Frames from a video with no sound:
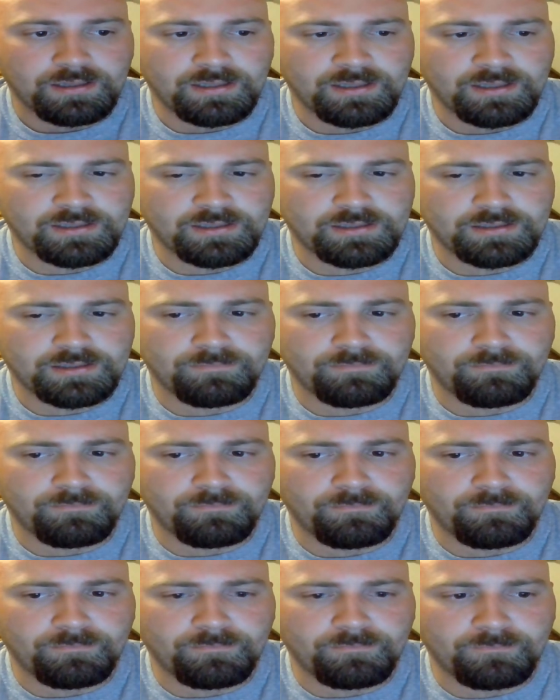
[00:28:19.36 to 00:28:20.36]

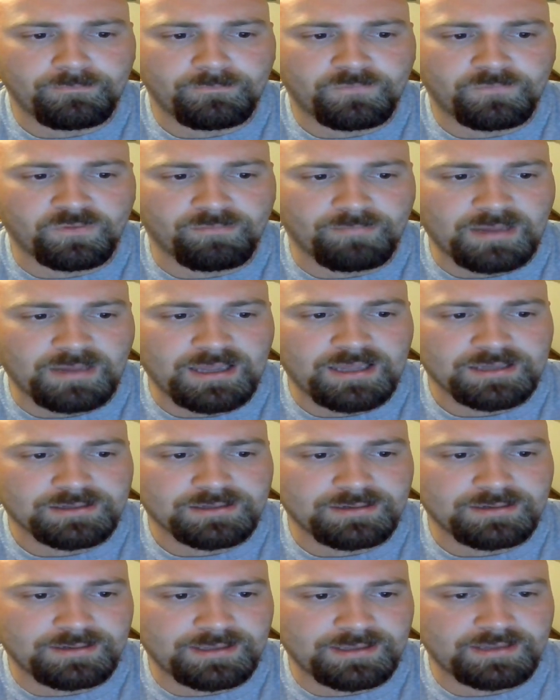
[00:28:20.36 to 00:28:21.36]
And for my
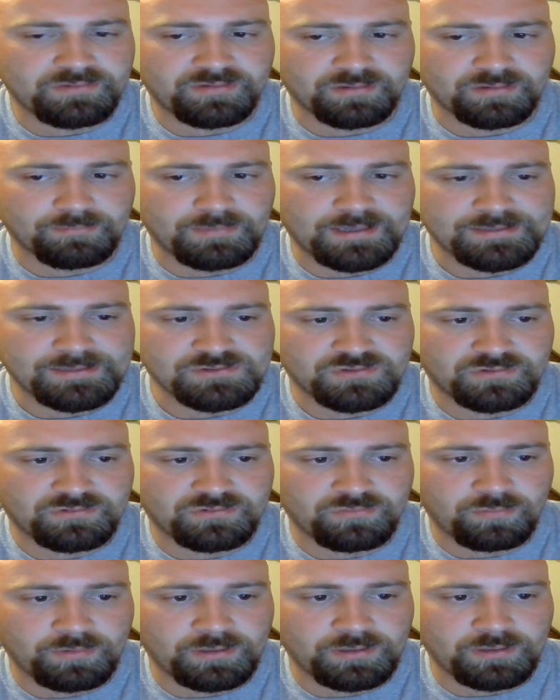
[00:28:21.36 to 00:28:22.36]
classic match
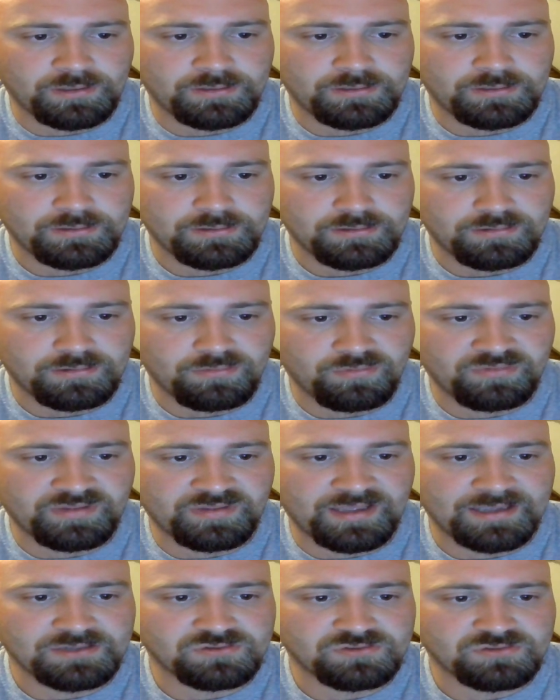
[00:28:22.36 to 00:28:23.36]
this week, it was
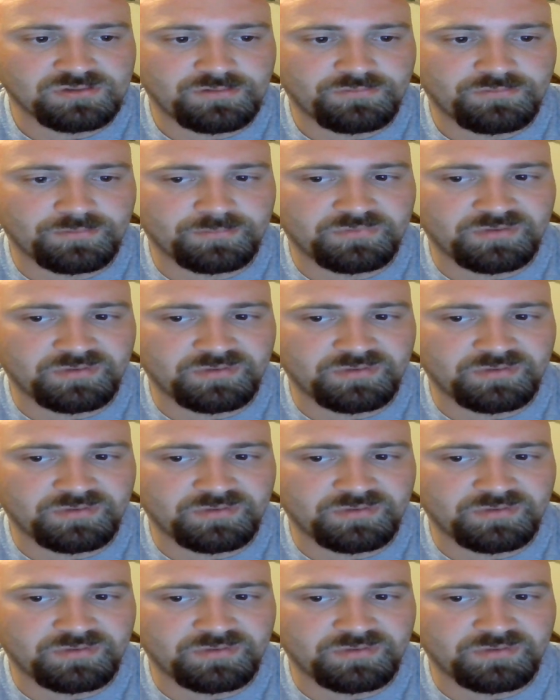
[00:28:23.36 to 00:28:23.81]
actually from